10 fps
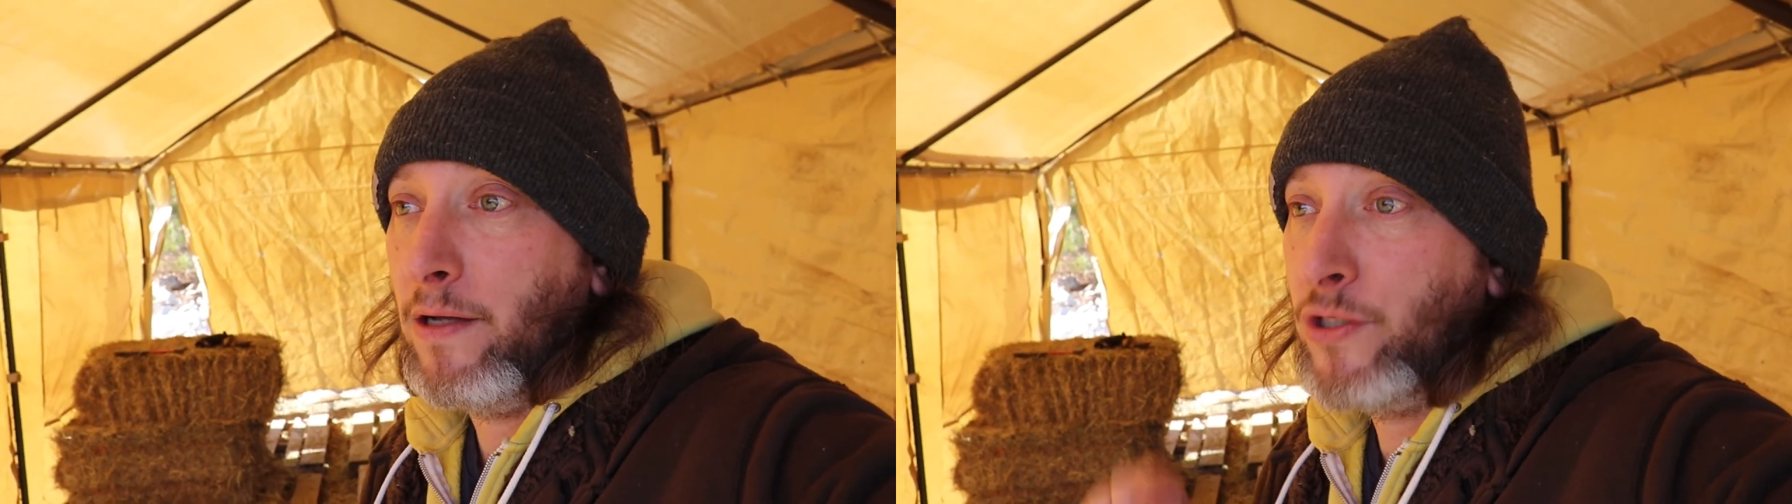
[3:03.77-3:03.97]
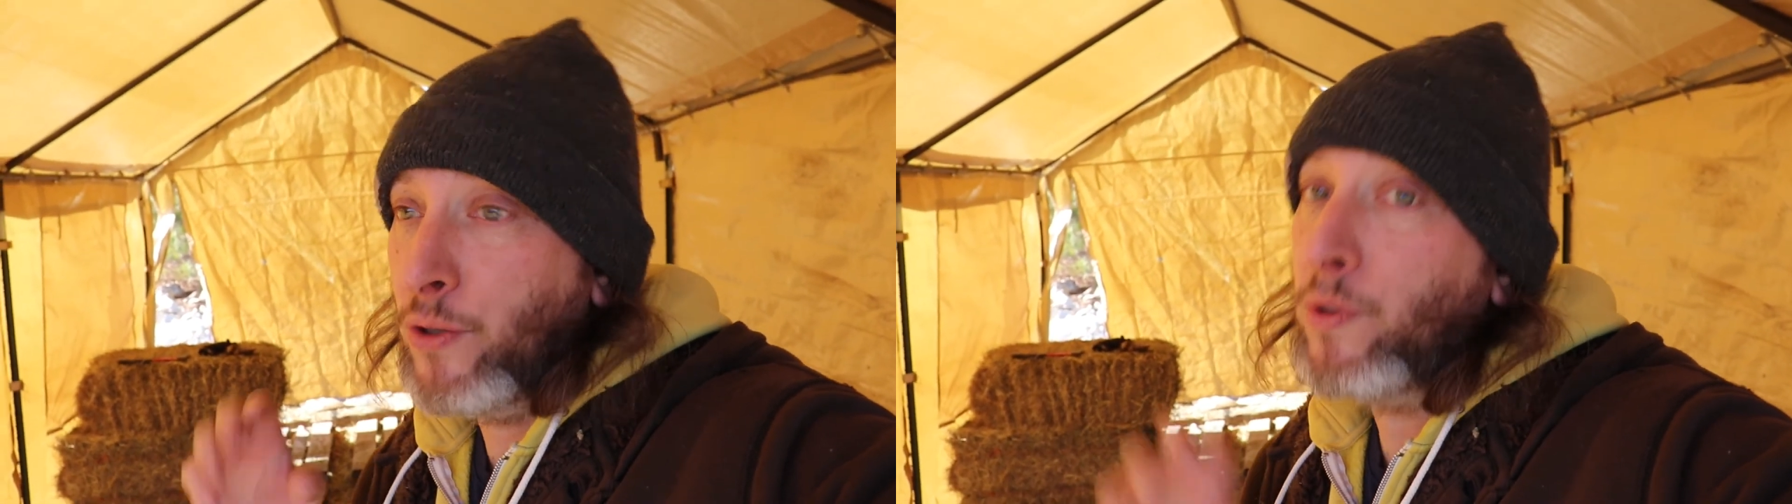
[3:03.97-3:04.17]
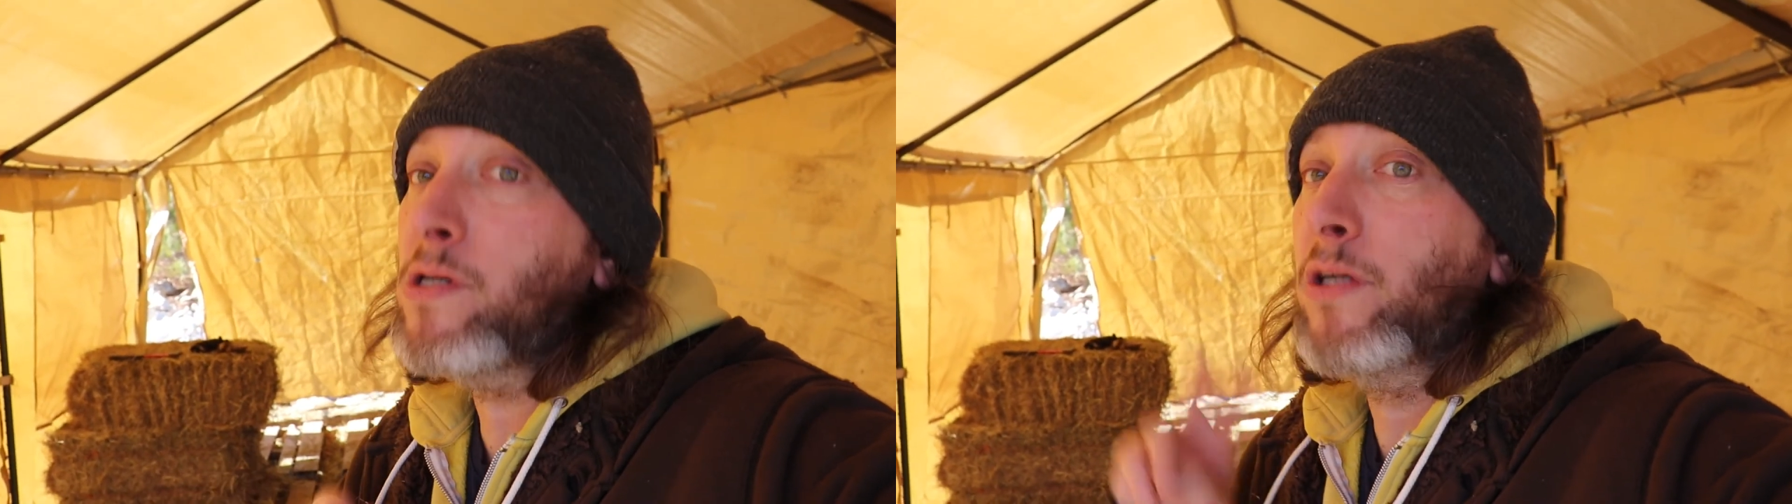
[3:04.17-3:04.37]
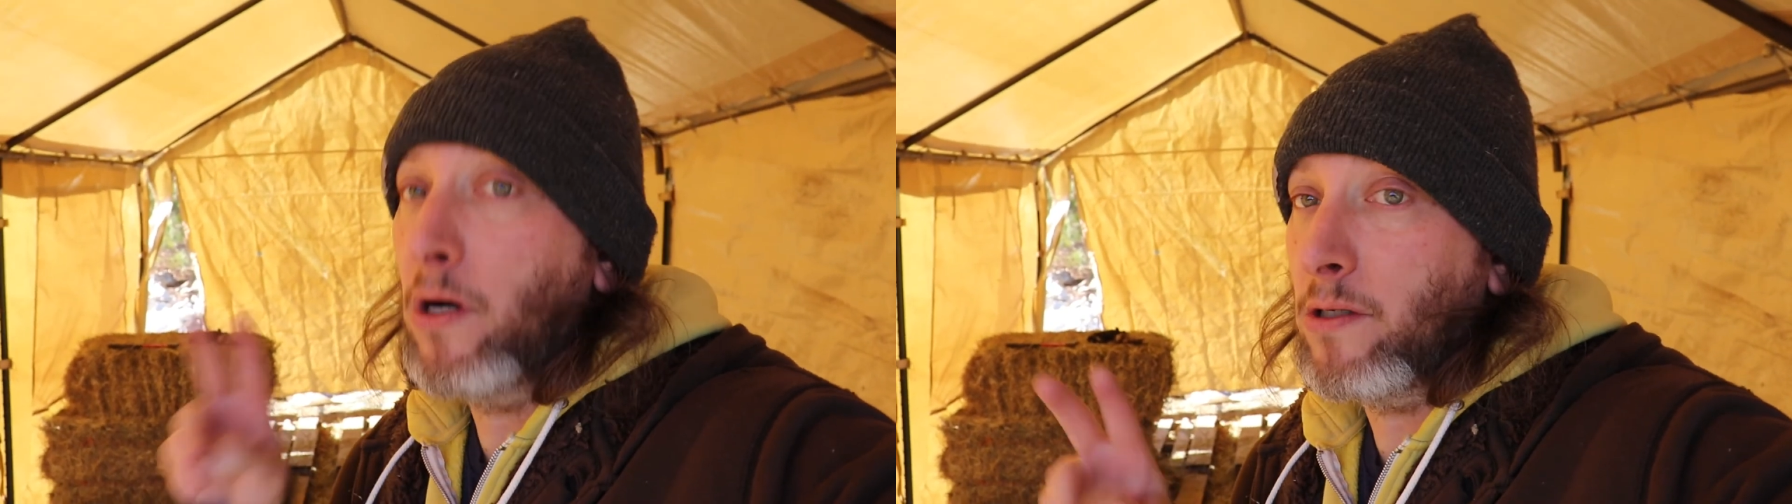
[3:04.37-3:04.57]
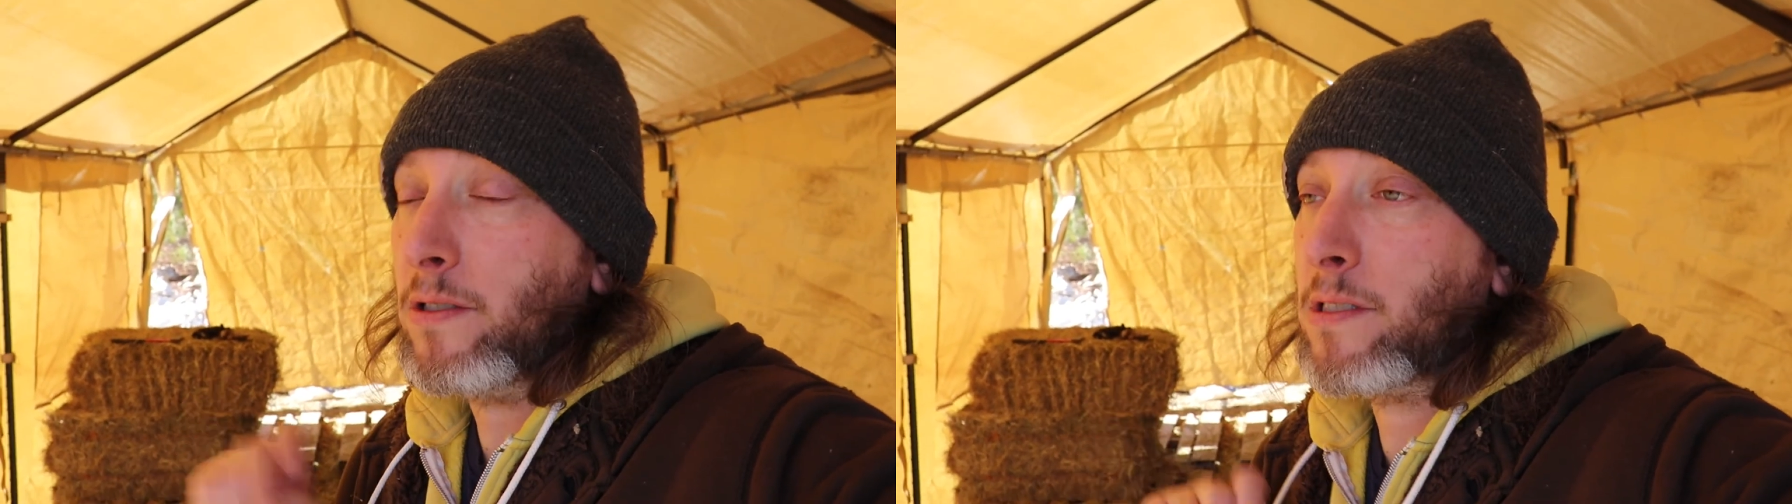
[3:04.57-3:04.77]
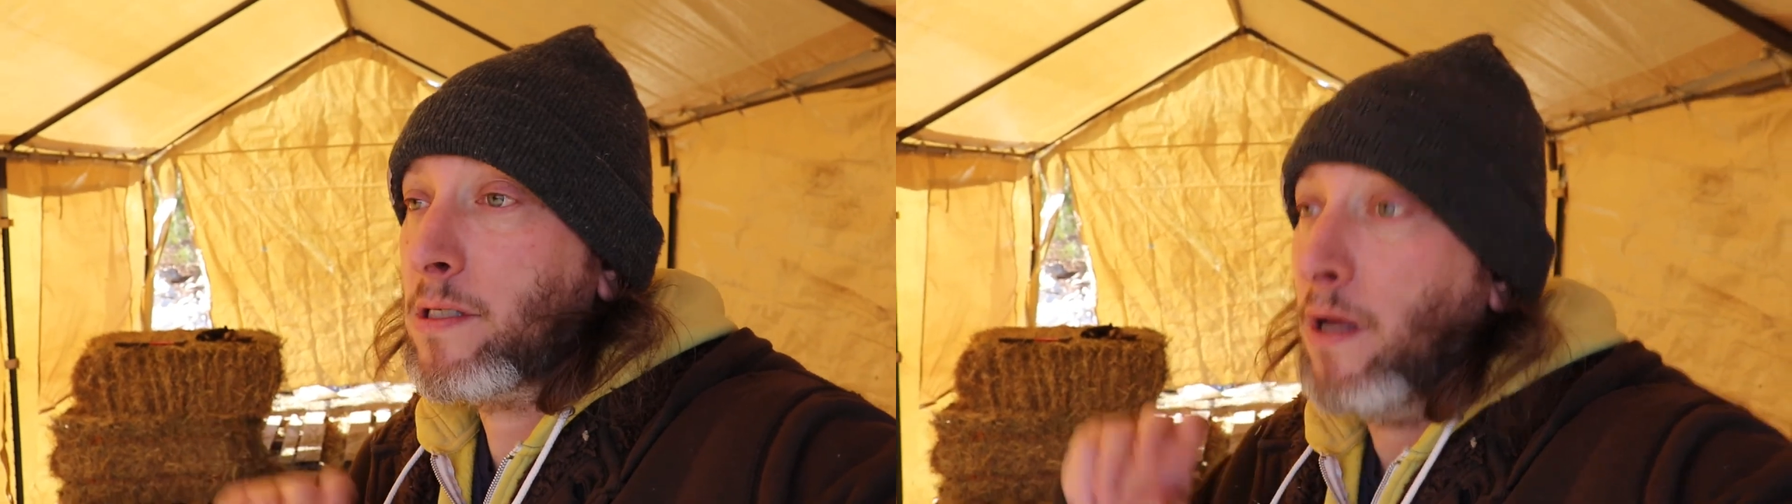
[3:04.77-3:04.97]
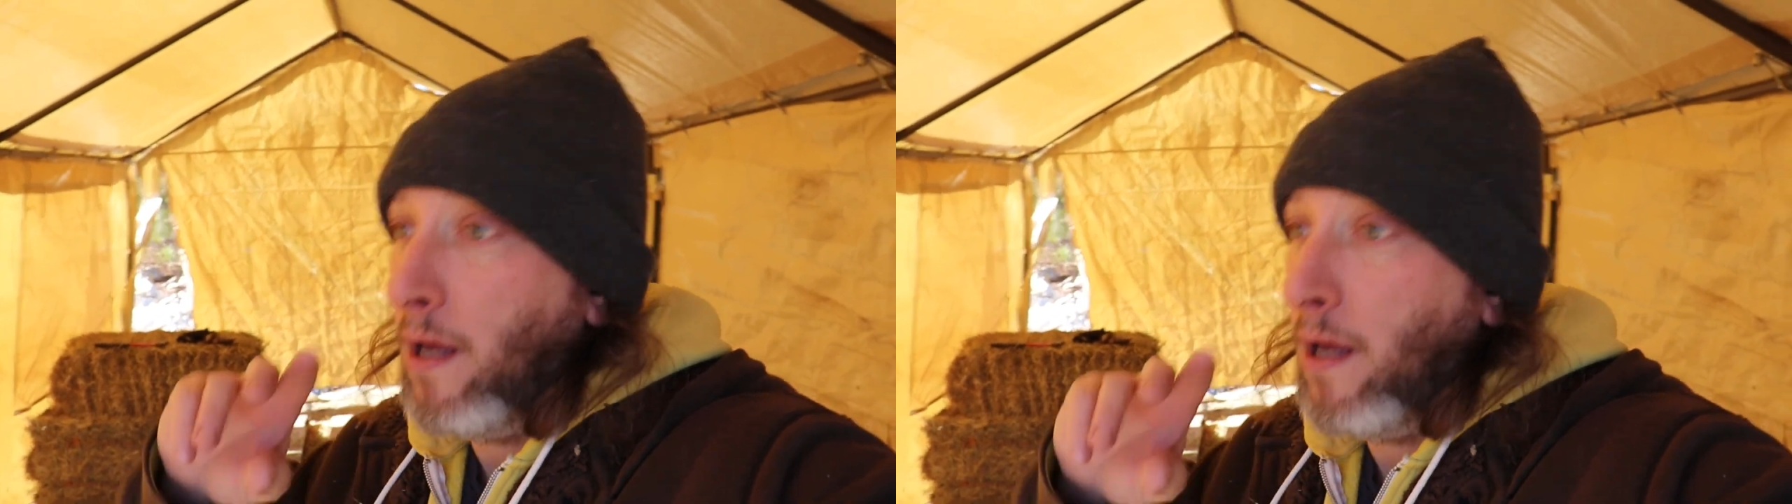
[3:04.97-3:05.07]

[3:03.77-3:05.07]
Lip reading: 2 adults,